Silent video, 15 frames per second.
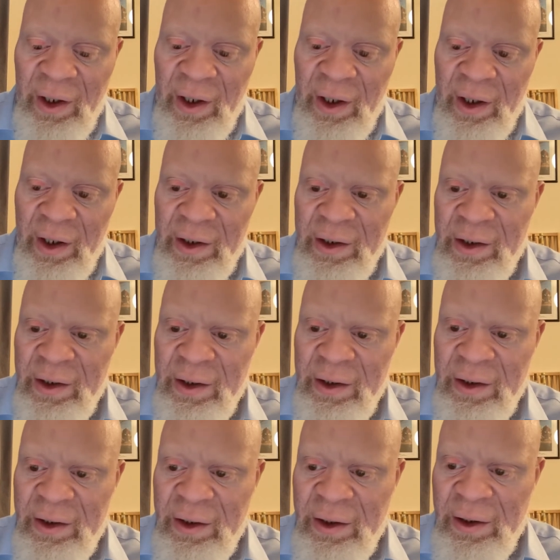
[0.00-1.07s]

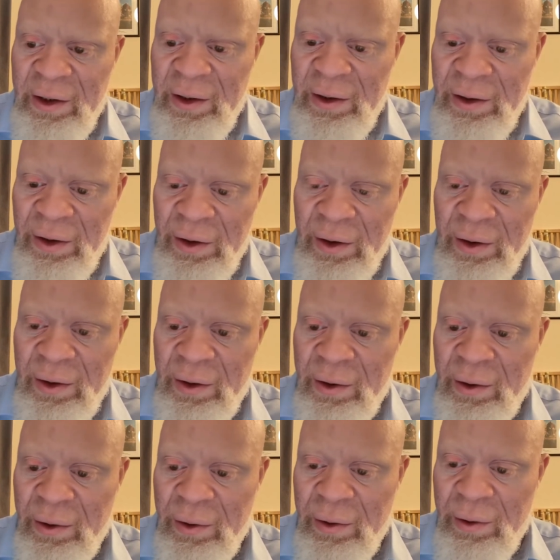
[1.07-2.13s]
Uh, do, do, do,
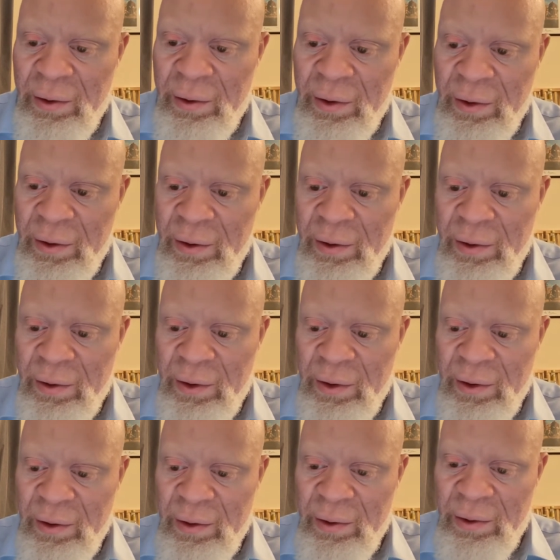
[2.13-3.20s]
do, do,
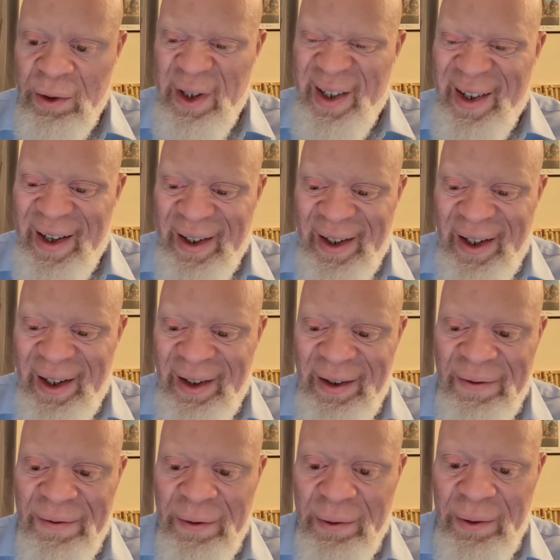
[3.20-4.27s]
do. Kind
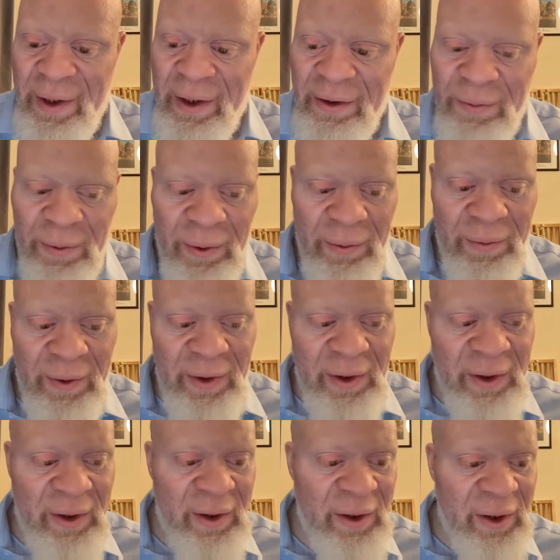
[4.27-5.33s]
of feel that's
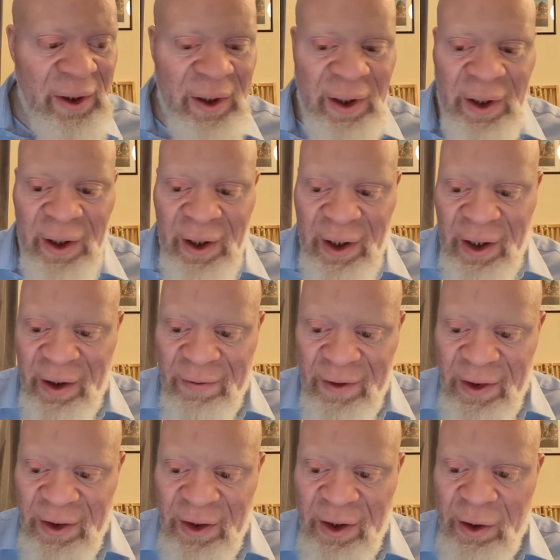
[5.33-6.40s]
probably um,
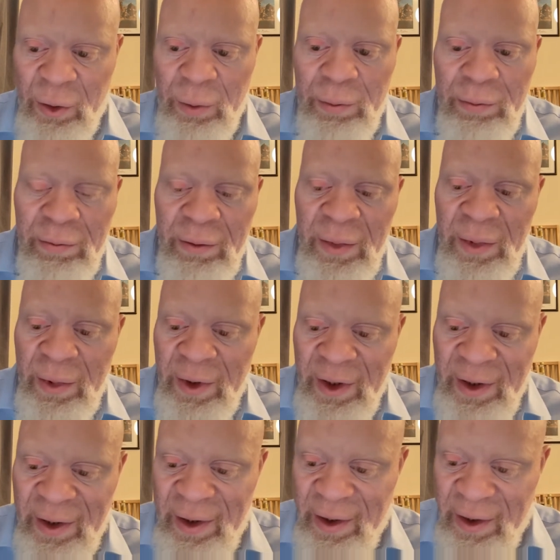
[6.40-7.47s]
there's Gil.
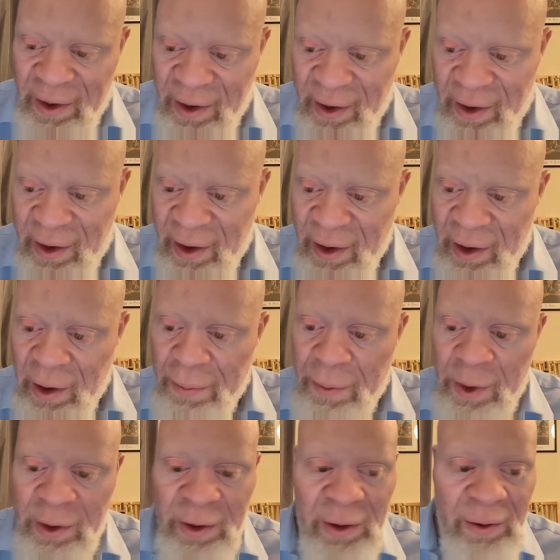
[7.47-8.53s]

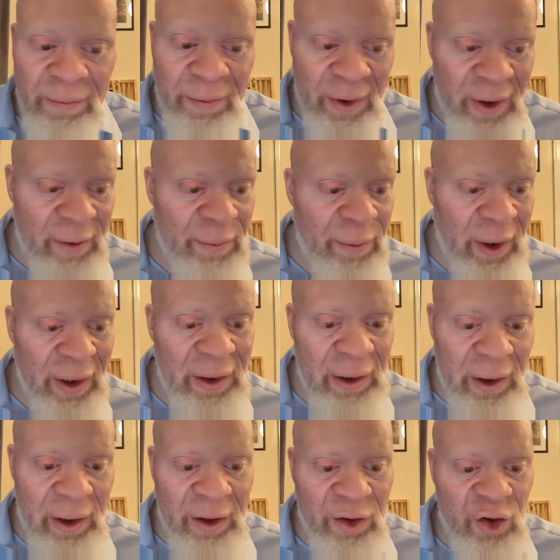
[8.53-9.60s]
Gilliman, played by
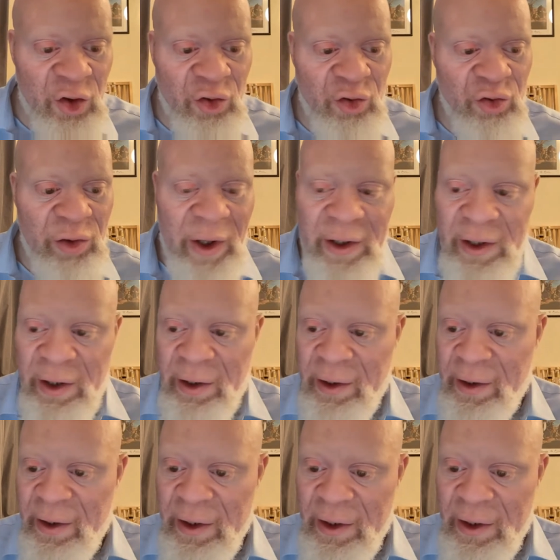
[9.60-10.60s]
Lance Reddick.